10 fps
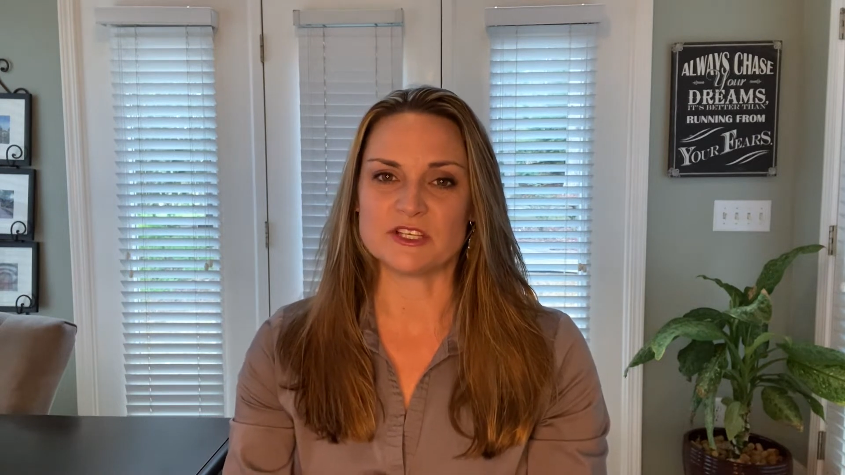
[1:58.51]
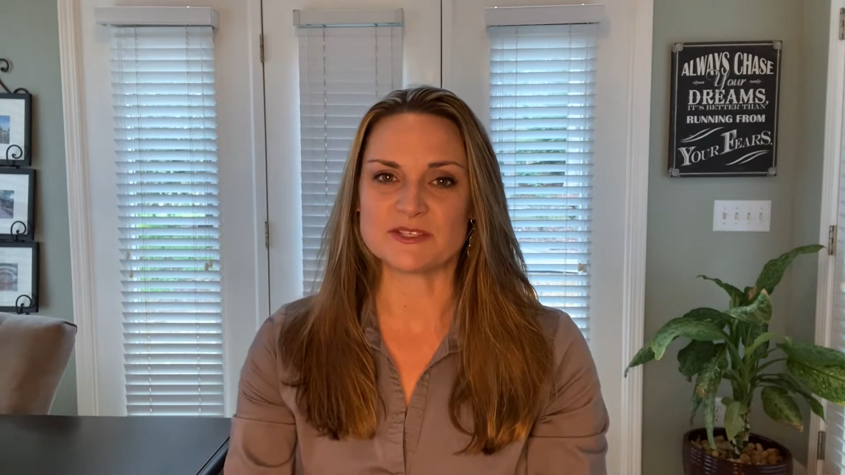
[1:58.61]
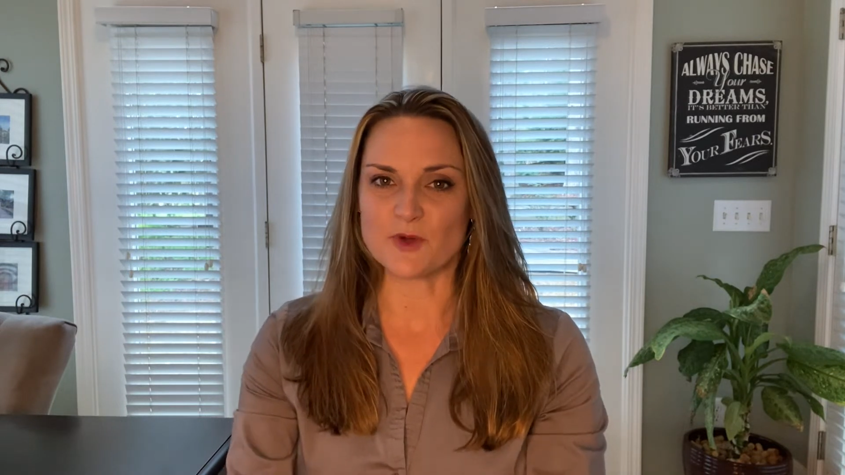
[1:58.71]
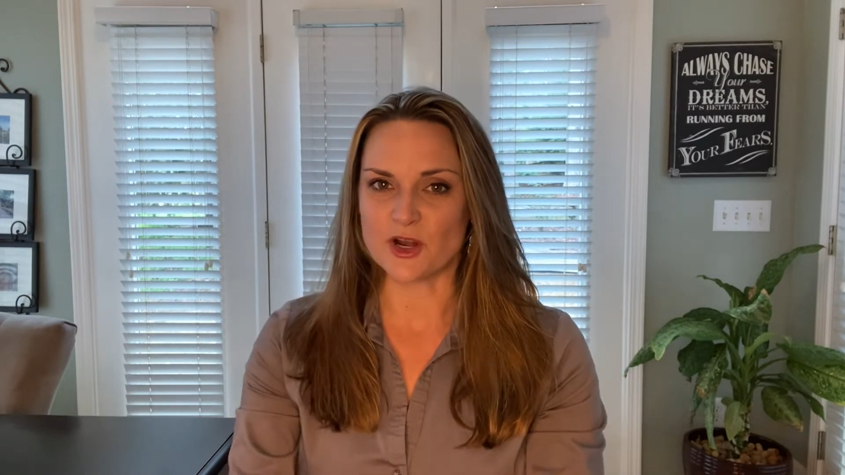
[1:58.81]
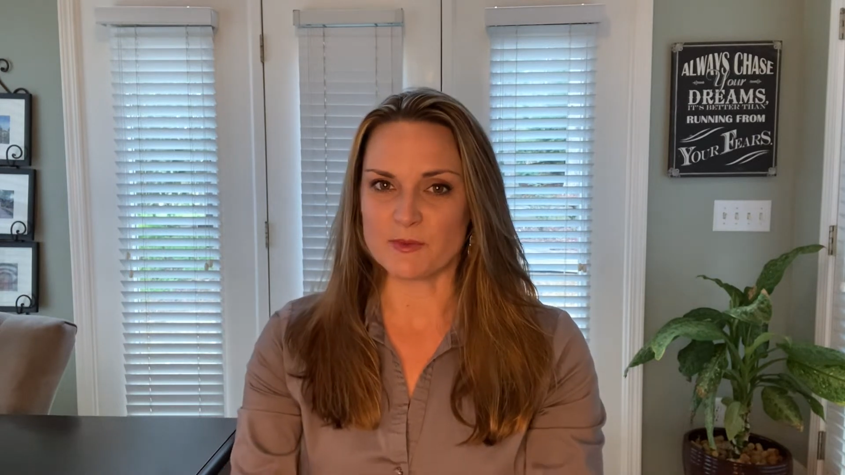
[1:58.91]

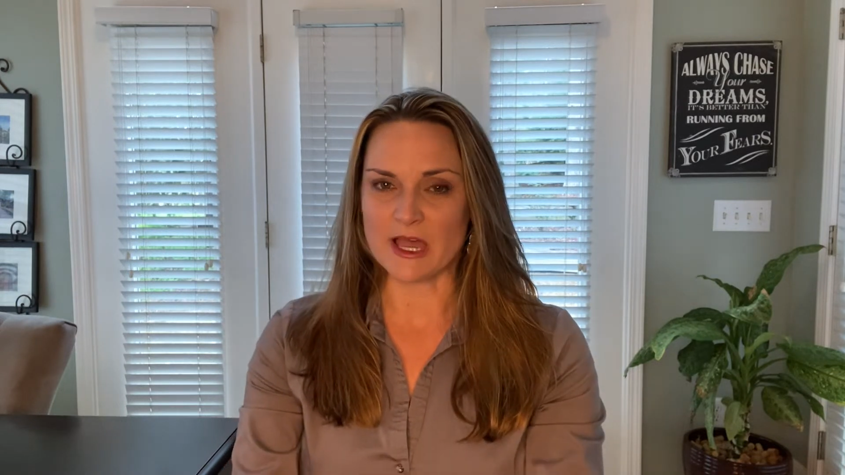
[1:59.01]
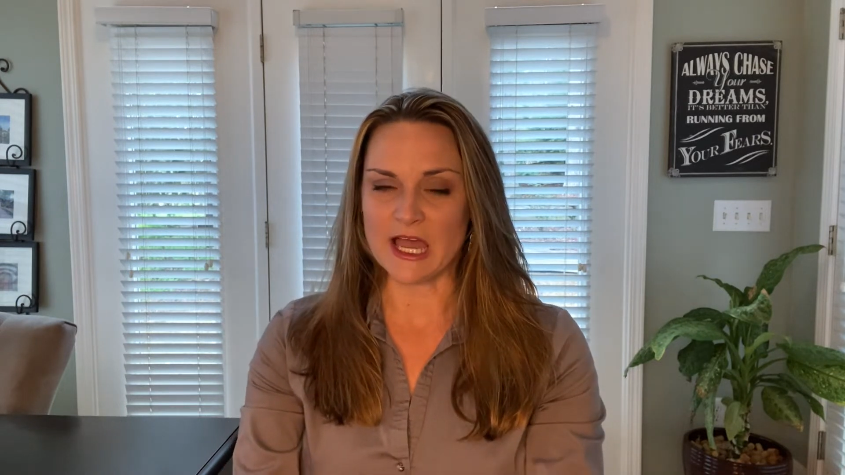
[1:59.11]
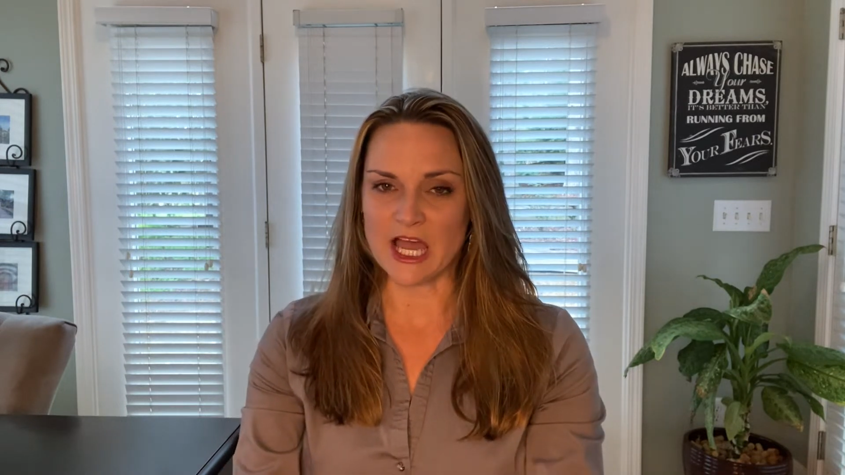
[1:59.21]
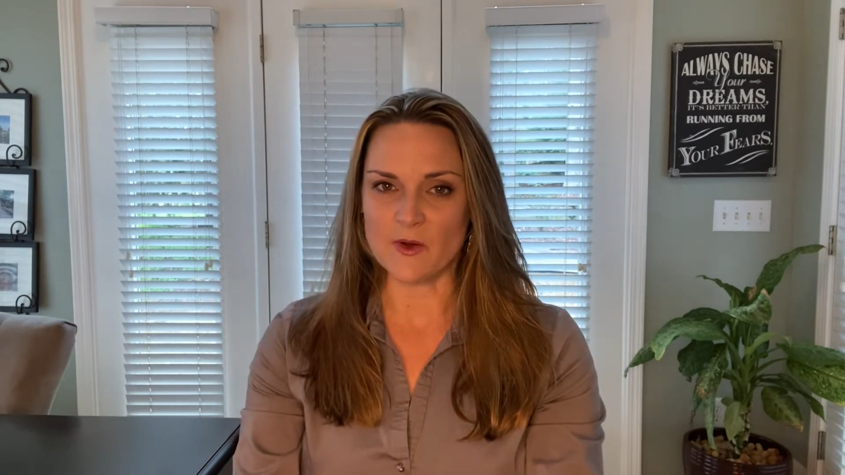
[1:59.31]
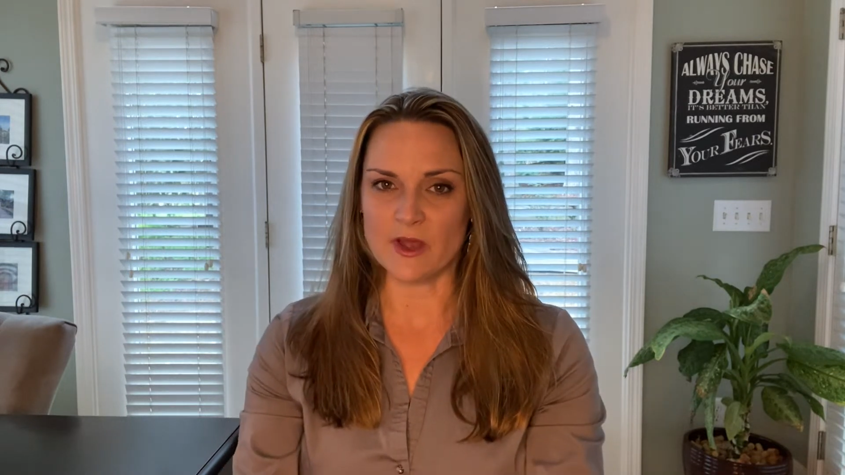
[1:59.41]
smart about
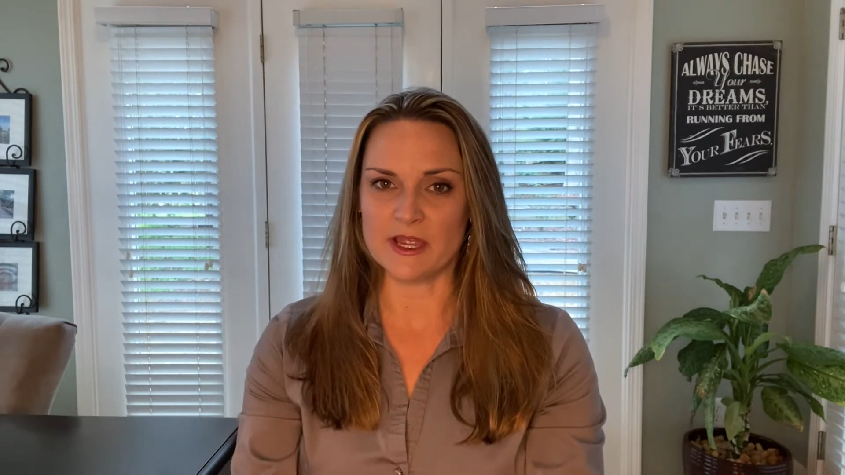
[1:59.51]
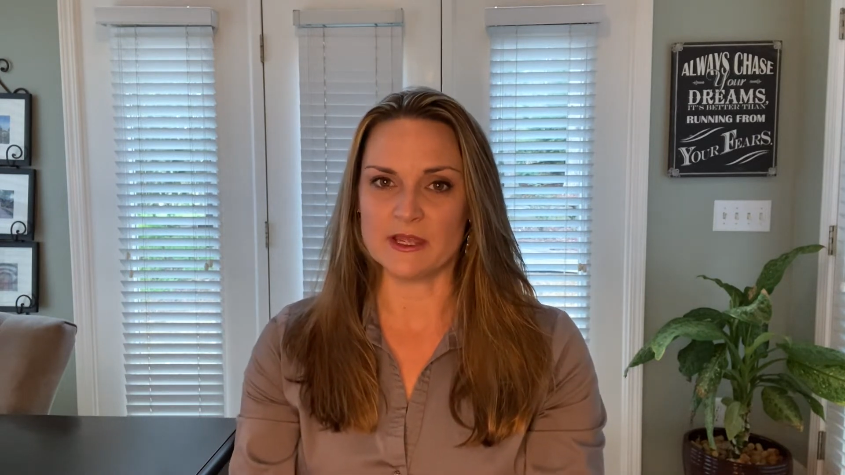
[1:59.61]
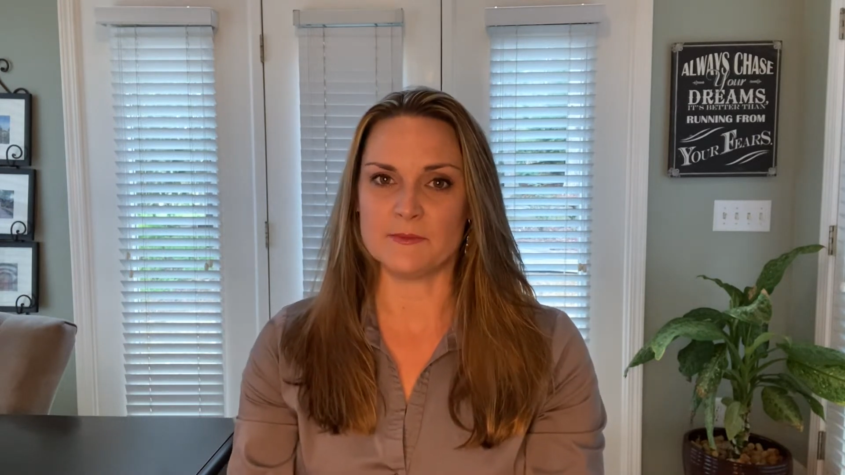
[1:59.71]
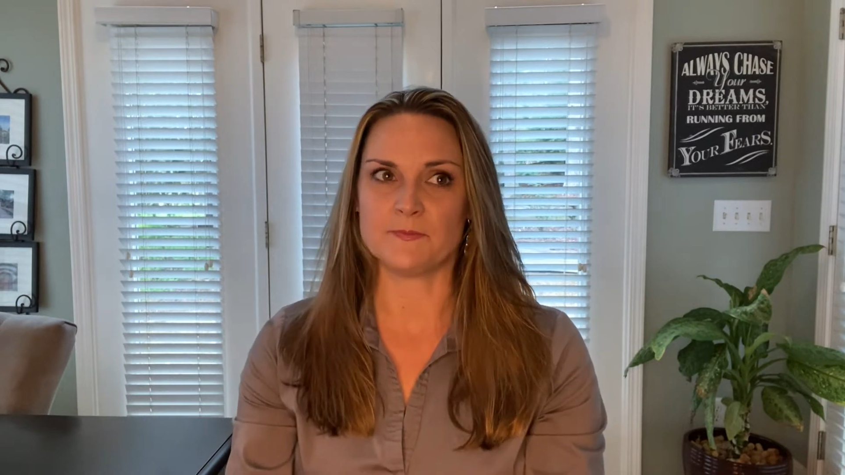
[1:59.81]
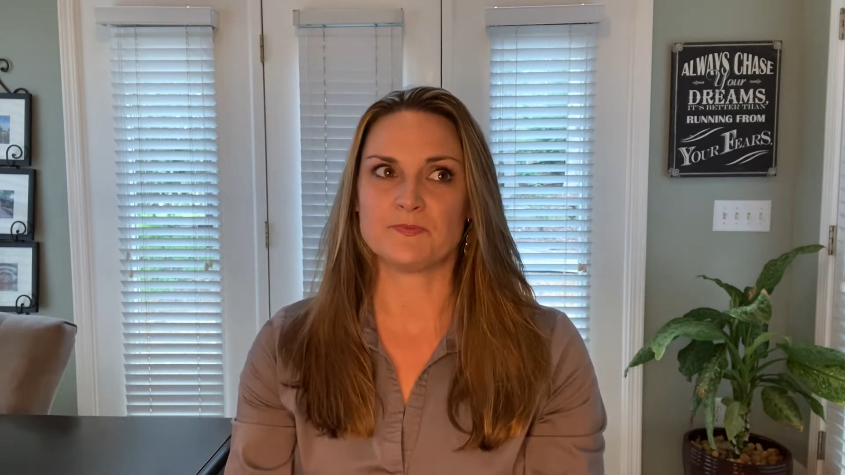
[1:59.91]
how I
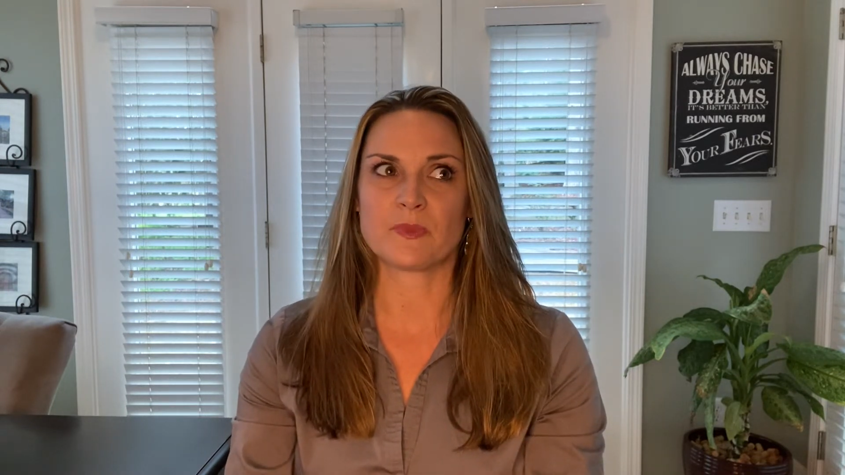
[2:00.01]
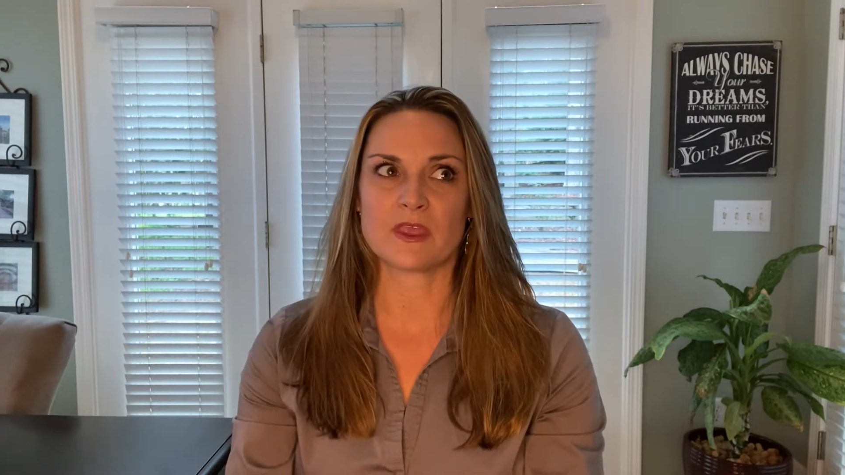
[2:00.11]
am